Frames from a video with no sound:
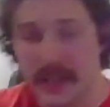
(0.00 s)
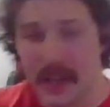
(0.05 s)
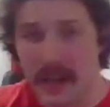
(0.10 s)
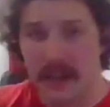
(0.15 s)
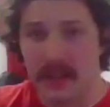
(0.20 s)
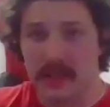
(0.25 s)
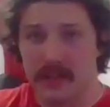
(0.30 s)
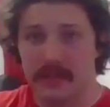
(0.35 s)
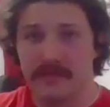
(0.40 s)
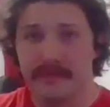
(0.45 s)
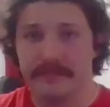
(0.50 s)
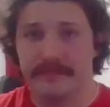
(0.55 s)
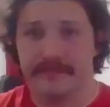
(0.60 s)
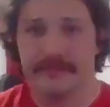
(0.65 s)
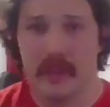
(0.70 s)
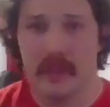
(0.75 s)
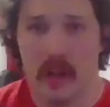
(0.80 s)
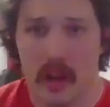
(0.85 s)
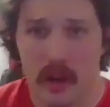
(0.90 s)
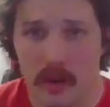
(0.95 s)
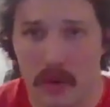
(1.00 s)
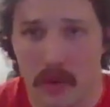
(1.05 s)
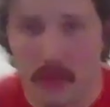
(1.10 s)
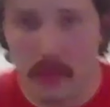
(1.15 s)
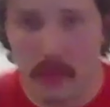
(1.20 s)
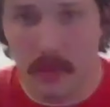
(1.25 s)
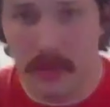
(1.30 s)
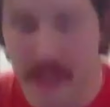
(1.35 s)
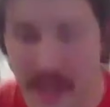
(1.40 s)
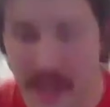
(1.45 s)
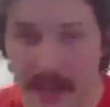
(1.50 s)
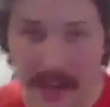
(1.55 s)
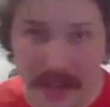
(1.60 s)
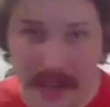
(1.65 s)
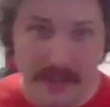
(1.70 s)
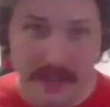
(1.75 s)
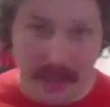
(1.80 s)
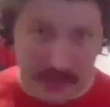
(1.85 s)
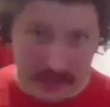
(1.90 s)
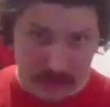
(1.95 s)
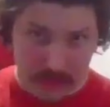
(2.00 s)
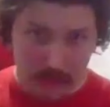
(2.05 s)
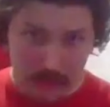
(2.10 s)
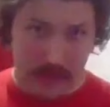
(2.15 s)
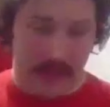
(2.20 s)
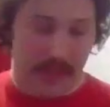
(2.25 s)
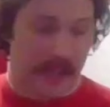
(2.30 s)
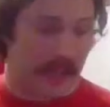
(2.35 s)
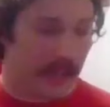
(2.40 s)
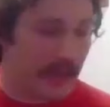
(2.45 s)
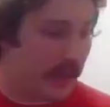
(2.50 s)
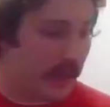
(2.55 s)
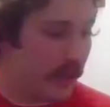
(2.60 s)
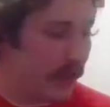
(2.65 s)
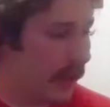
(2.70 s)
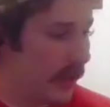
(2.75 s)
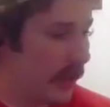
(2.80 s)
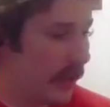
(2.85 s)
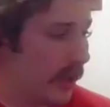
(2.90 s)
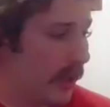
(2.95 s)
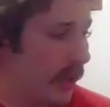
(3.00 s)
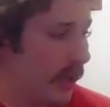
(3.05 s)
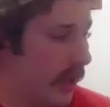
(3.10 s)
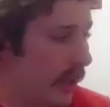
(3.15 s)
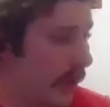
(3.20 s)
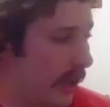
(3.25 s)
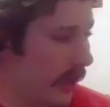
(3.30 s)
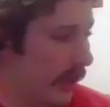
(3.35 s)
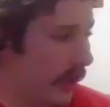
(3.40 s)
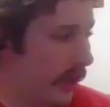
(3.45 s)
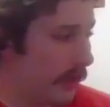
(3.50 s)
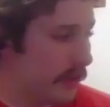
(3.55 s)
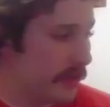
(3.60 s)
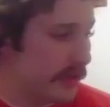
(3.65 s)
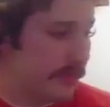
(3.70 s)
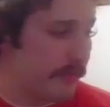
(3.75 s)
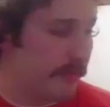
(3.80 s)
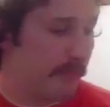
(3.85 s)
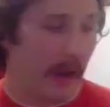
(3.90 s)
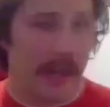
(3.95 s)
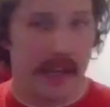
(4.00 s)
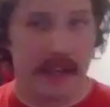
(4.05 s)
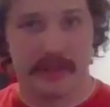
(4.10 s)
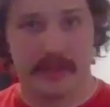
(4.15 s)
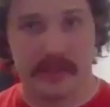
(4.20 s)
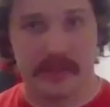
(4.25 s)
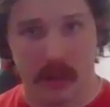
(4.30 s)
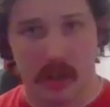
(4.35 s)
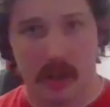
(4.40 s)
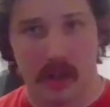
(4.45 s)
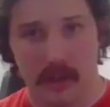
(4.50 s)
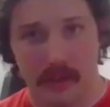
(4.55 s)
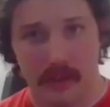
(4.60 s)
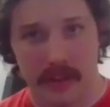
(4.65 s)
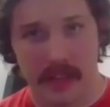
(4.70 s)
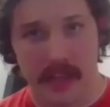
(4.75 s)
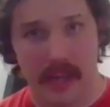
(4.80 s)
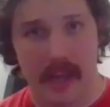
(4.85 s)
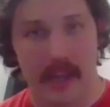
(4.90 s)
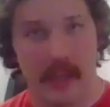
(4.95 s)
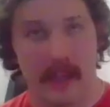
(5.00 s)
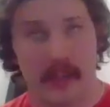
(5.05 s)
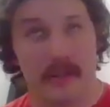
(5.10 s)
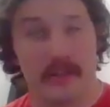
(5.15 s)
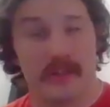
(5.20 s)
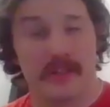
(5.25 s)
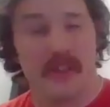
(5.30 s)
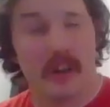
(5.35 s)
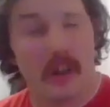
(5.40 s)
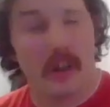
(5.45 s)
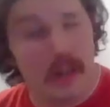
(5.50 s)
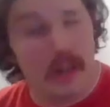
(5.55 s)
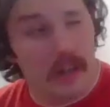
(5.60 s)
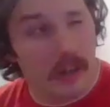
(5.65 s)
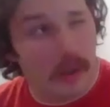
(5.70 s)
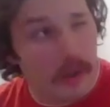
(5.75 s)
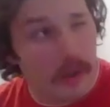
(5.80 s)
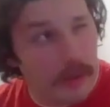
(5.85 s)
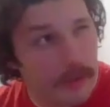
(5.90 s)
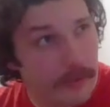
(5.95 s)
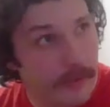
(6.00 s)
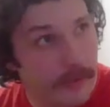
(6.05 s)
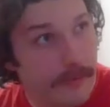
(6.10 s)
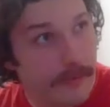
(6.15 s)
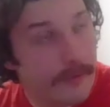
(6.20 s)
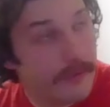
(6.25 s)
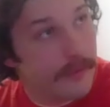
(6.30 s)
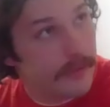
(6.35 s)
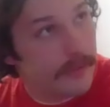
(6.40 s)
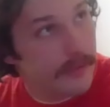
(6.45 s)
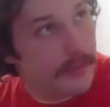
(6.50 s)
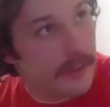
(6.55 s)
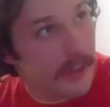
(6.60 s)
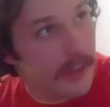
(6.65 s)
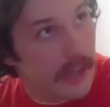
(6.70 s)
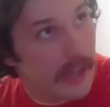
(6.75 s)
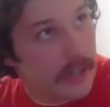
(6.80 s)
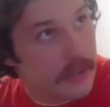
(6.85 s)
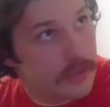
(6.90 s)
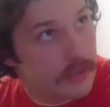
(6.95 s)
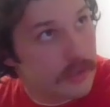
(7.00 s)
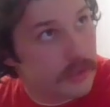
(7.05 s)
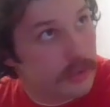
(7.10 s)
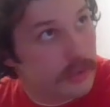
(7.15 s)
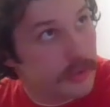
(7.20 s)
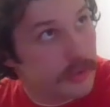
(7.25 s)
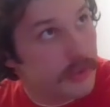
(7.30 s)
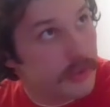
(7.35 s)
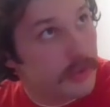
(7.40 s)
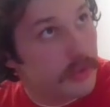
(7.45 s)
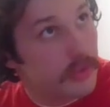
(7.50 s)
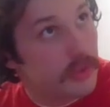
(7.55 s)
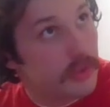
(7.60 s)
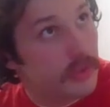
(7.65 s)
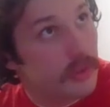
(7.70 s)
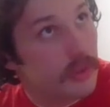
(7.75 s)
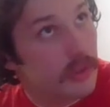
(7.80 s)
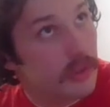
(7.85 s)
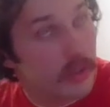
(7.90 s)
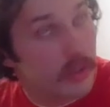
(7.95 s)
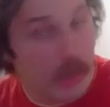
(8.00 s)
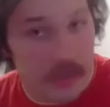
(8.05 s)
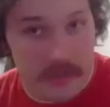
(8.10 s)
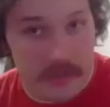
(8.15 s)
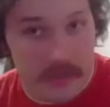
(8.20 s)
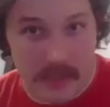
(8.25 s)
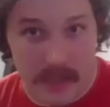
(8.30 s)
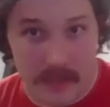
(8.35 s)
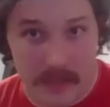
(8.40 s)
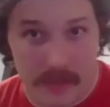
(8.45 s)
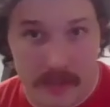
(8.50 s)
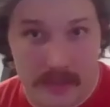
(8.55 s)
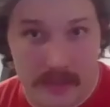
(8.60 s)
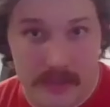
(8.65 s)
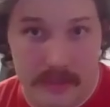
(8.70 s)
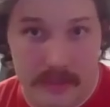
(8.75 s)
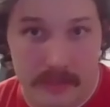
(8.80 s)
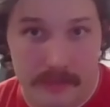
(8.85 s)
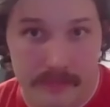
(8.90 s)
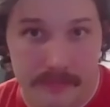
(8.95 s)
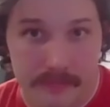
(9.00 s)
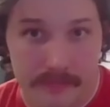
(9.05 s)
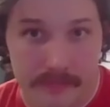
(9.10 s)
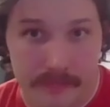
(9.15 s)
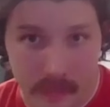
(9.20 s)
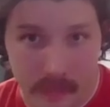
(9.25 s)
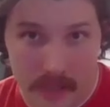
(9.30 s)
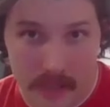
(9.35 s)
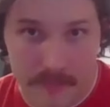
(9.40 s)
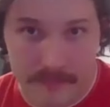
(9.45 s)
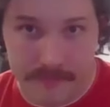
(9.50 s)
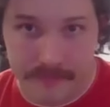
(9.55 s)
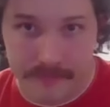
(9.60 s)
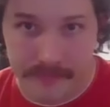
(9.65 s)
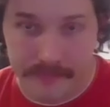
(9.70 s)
section, where it was based on the end of the Angels' No Secrets, right?